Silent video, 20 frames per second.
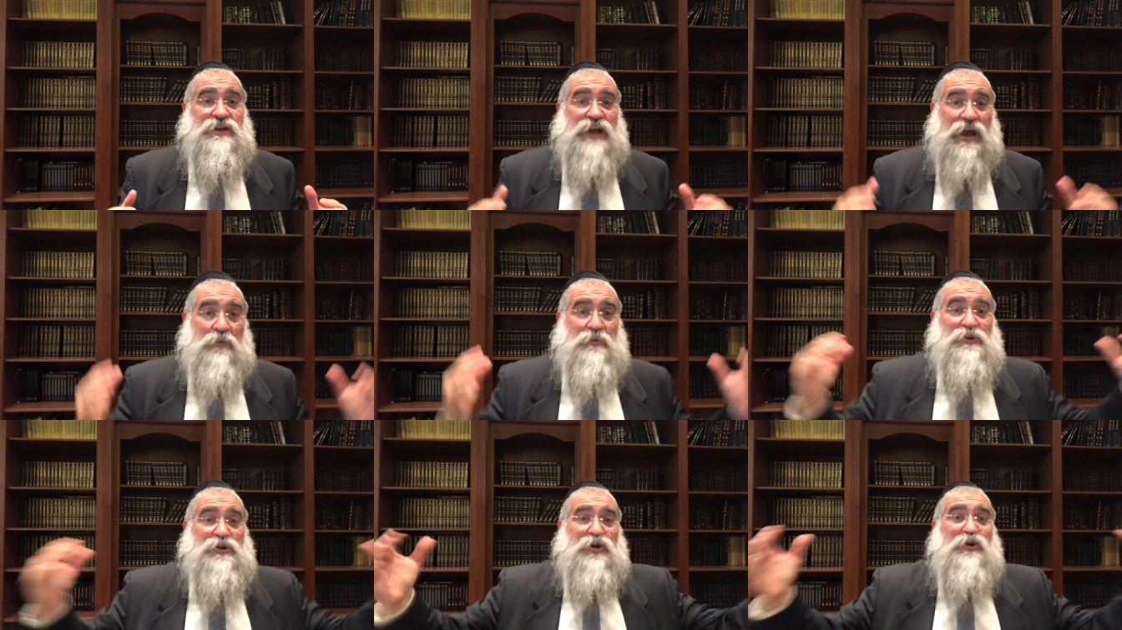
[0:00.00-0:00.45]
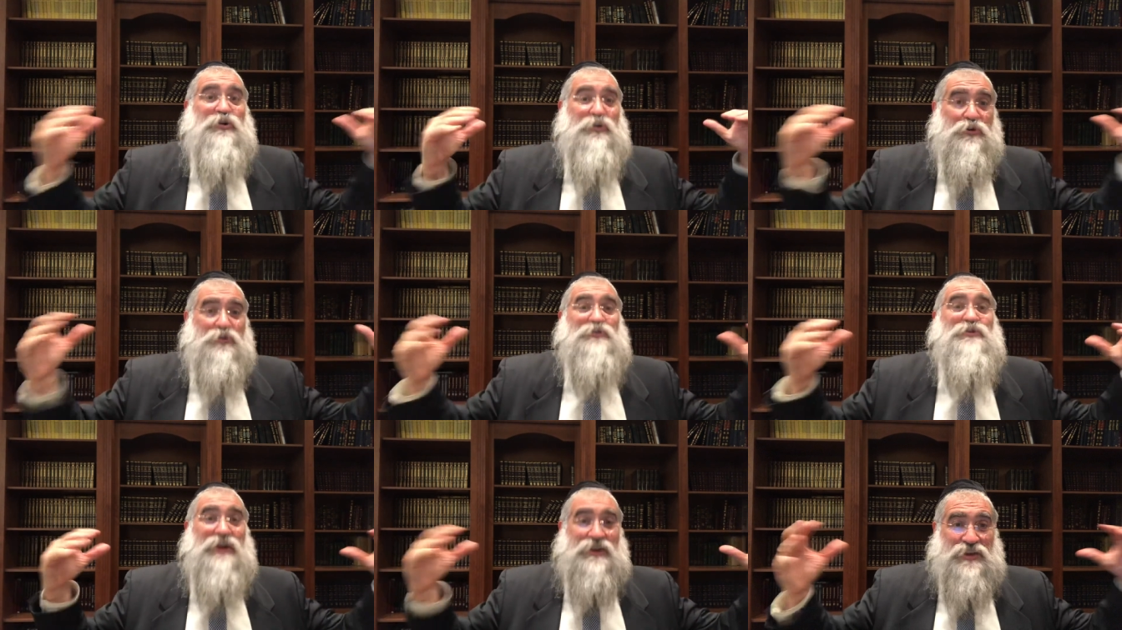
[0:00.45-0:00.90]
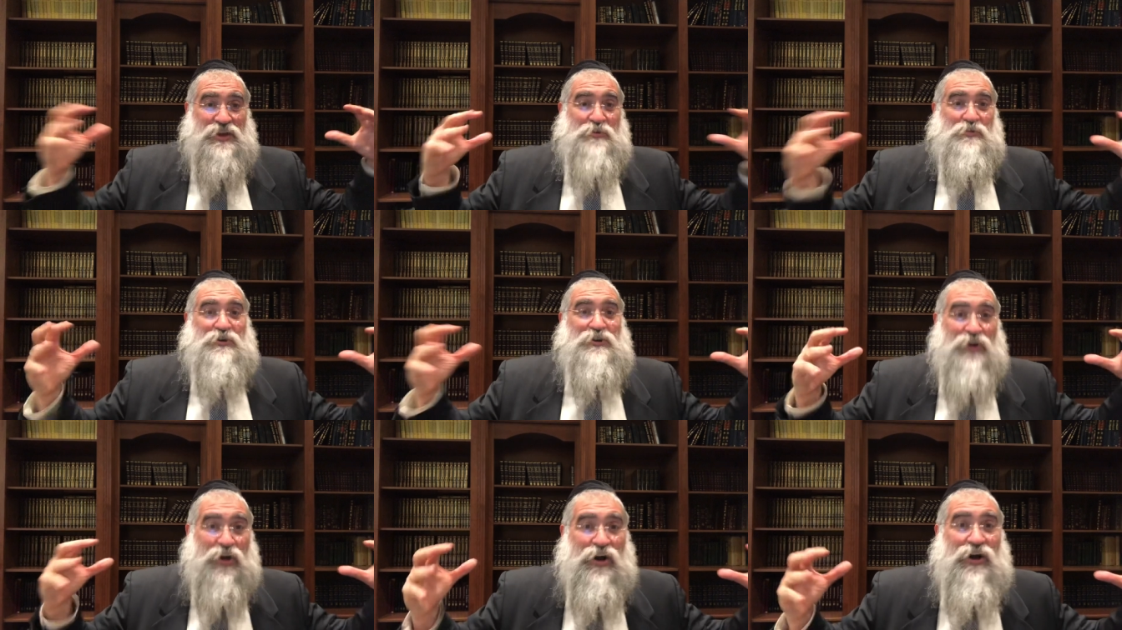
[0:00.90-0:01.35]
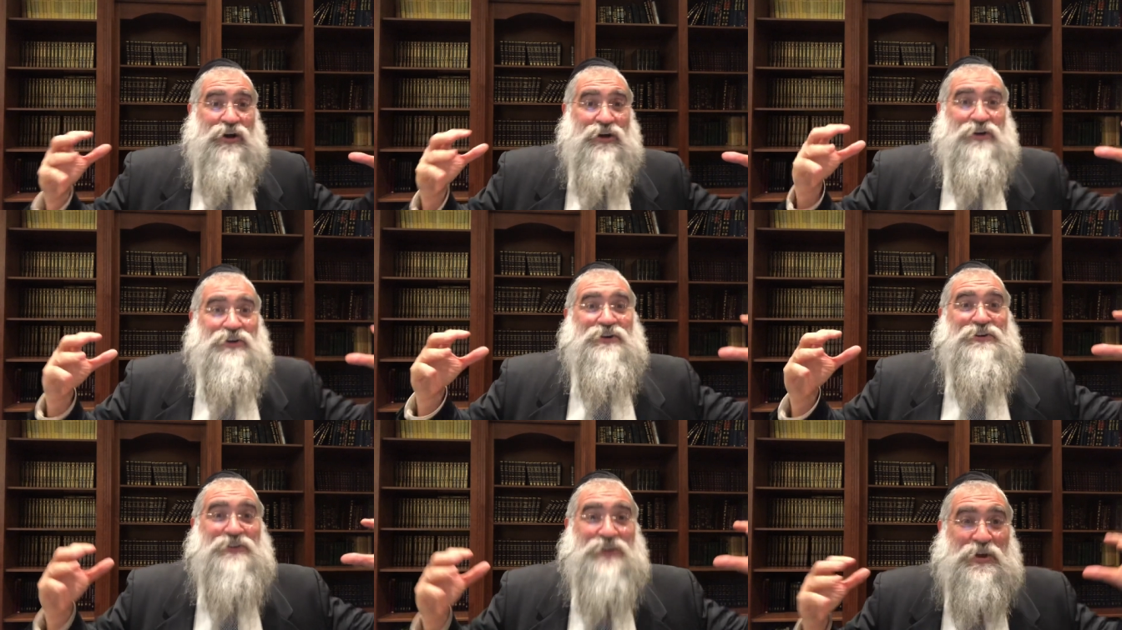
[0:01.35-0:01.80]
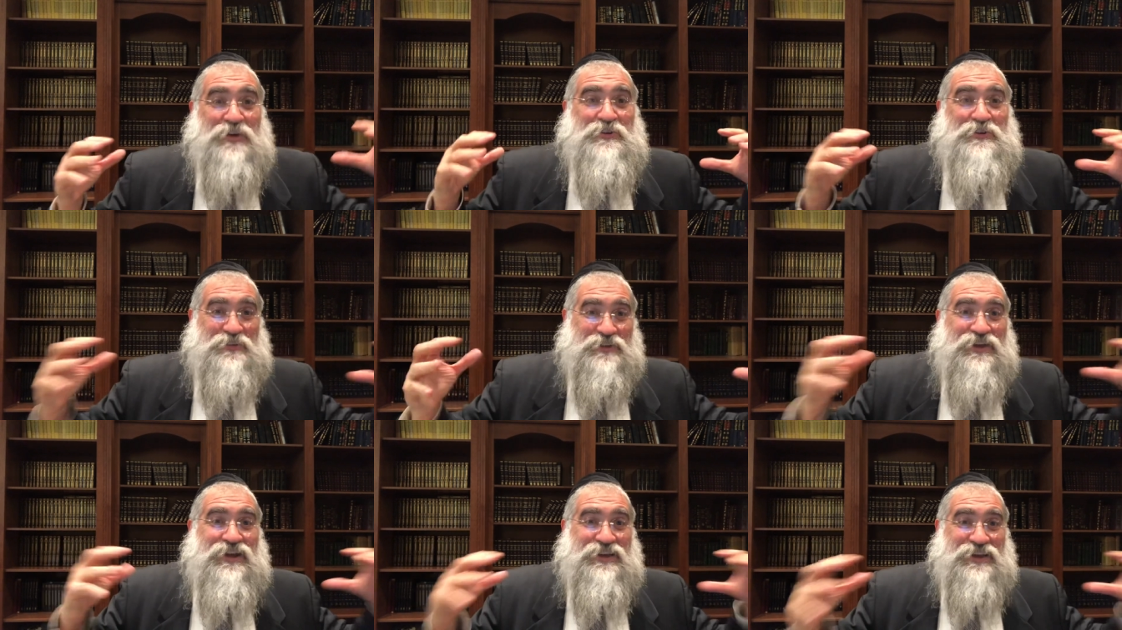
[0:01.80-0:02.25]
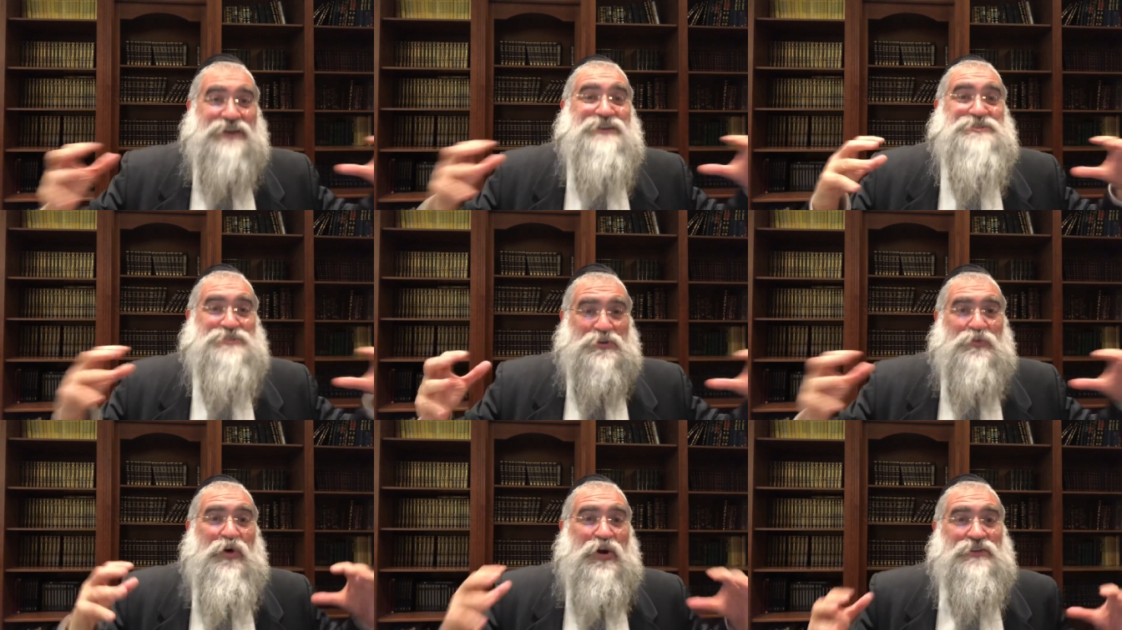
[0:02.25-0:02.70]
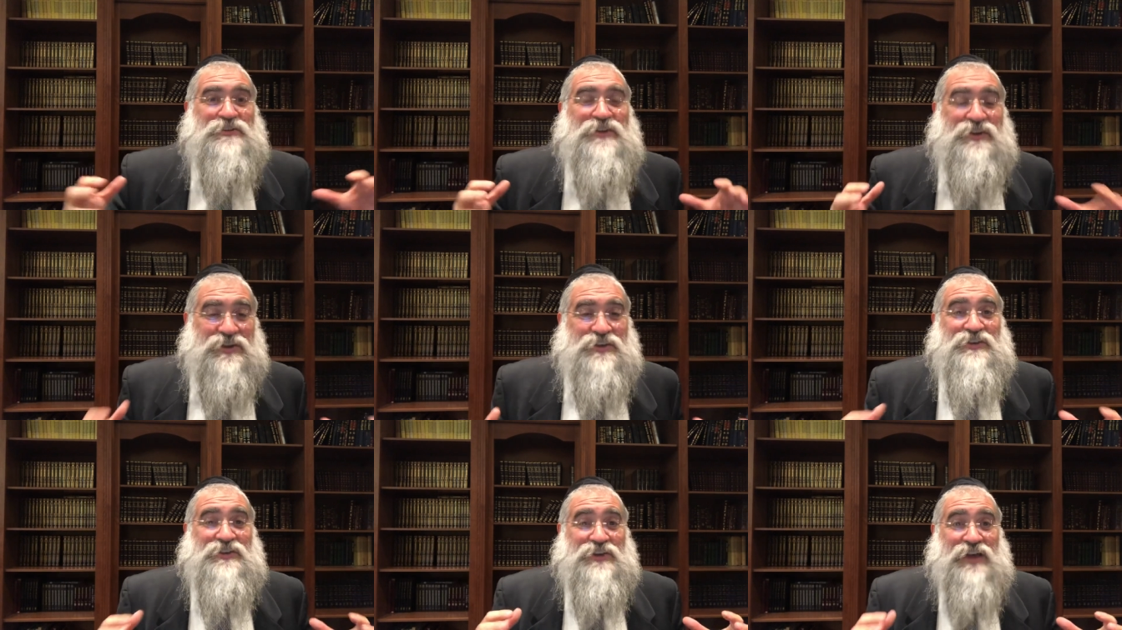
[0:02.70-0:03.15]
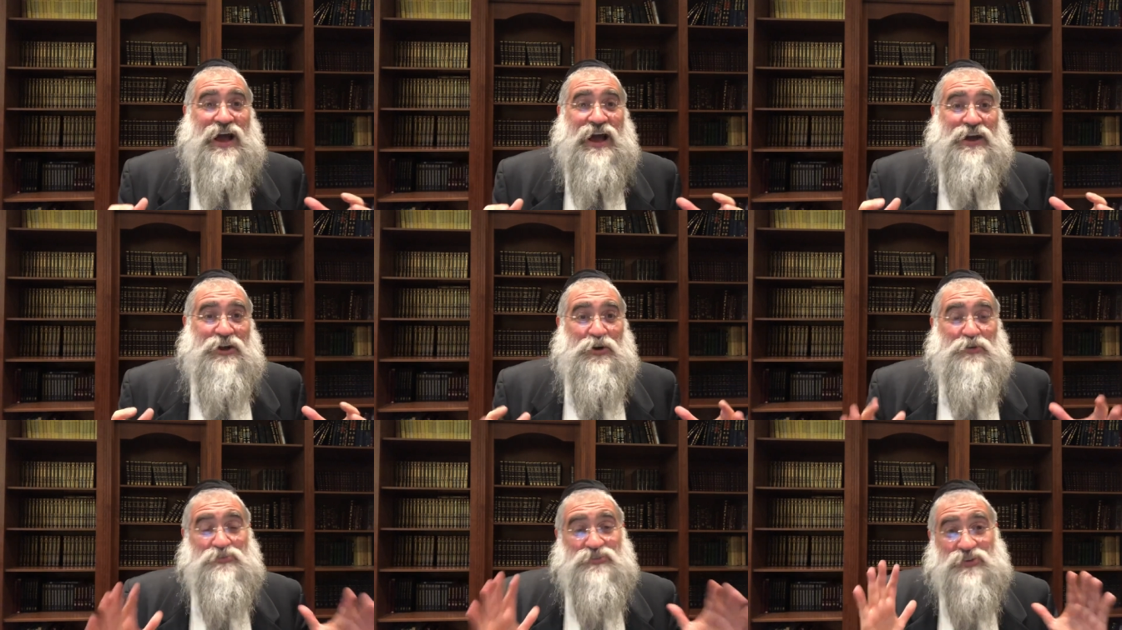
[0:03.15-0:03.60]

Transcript: and we know that they were are they Esau wanted to kill Yaakov,